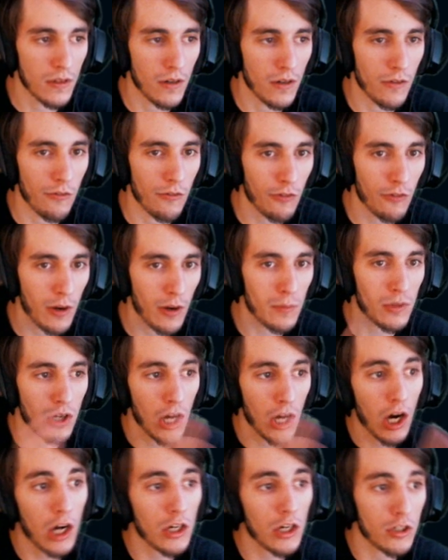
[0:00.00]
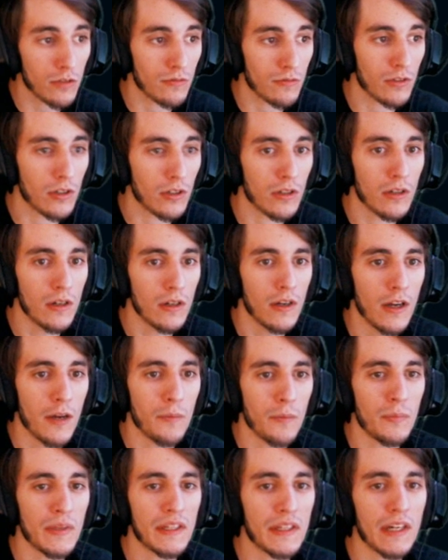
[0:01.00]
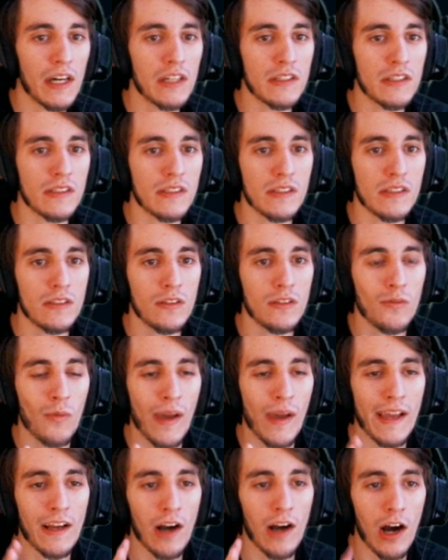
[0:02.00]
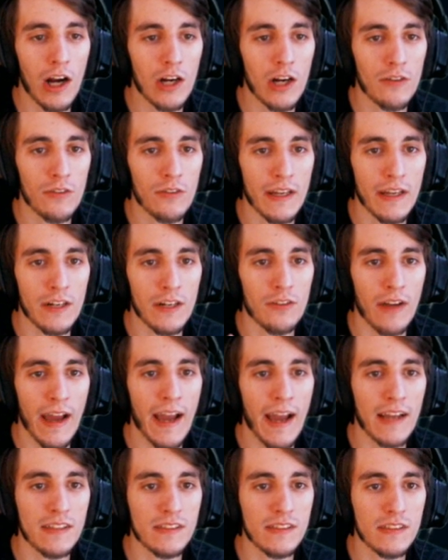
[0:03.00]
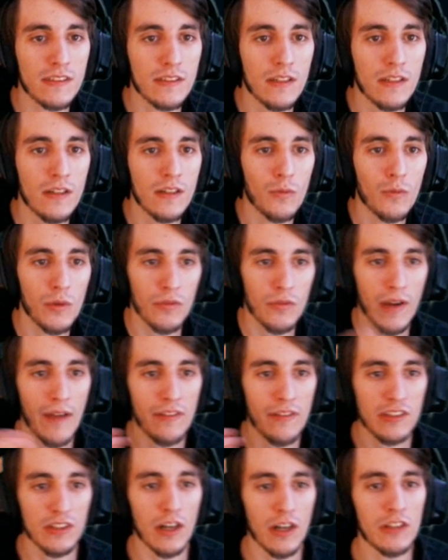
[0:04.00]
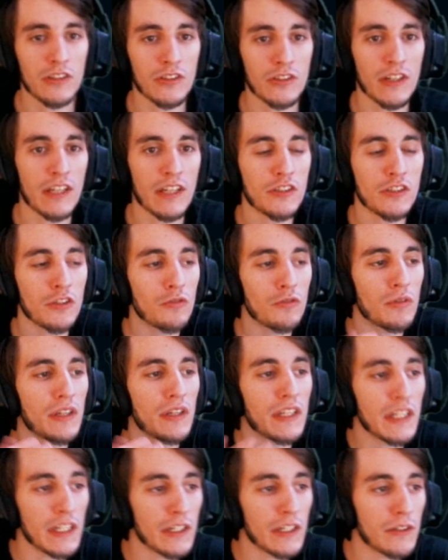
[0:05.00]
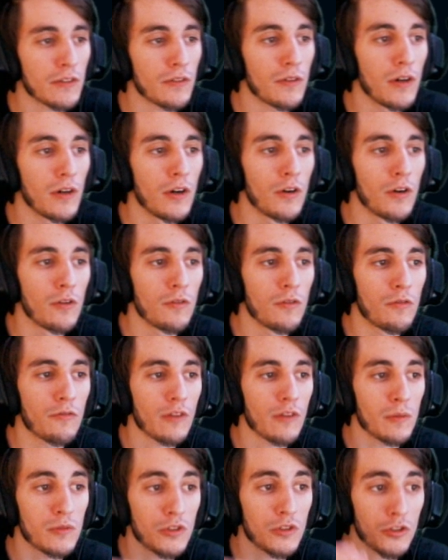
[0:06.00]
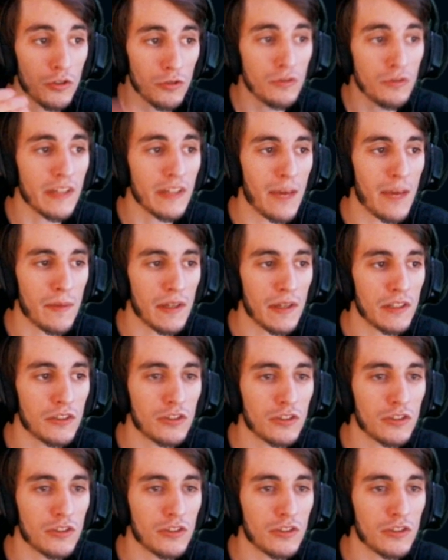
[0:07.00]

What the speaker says: from Conqueror, because the way Conqueror interacts with Ravenous Hunter is you heal from true damage.